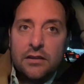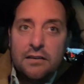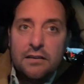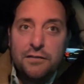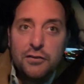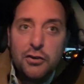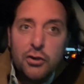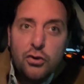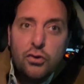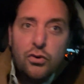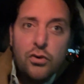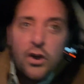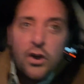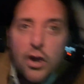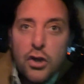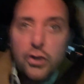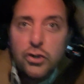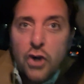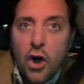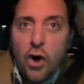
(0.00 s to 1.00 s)
If you
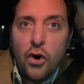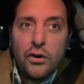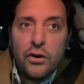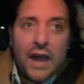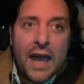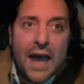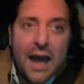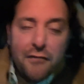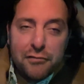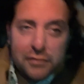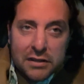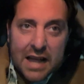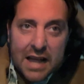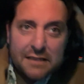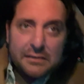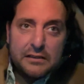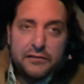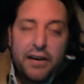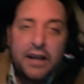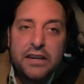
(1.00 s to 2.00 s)
don't have
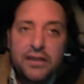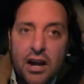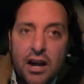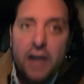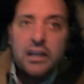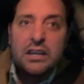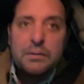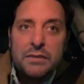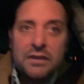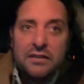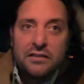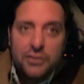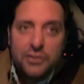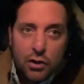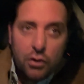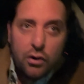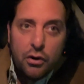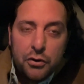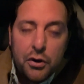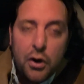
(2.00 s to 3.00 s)
classified documents in
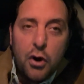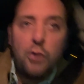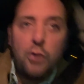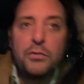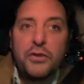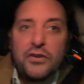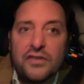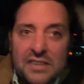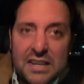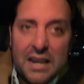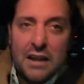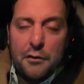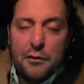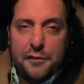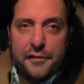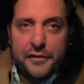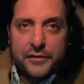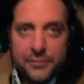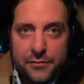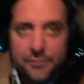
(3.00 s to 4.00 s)
your own home yourself,
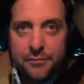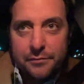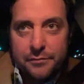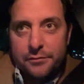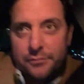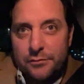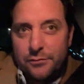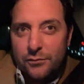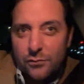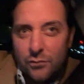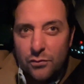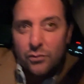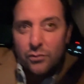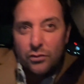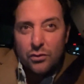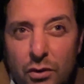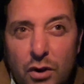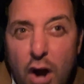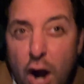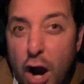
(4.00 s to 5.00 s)

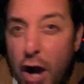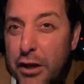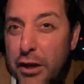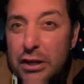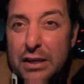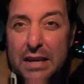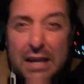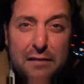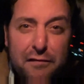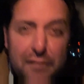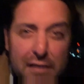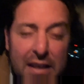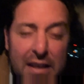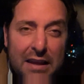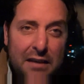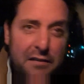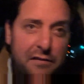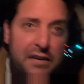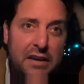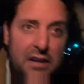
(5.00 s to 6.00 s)
are you even
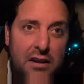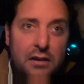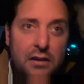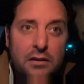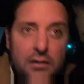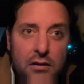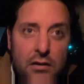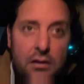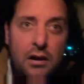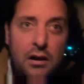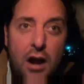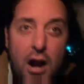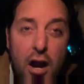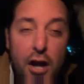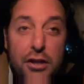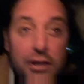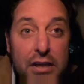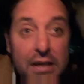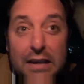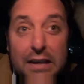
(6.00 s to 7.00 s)
living? Are
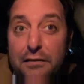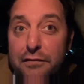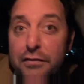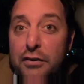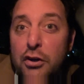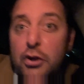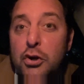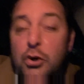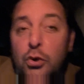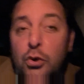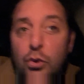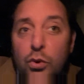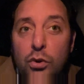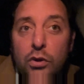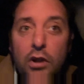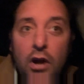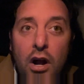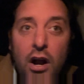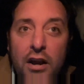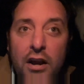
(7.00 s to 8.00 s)
you even
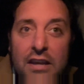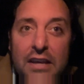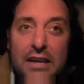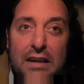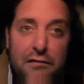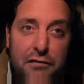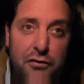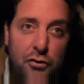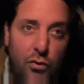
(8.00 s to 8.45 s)
cool? Are you even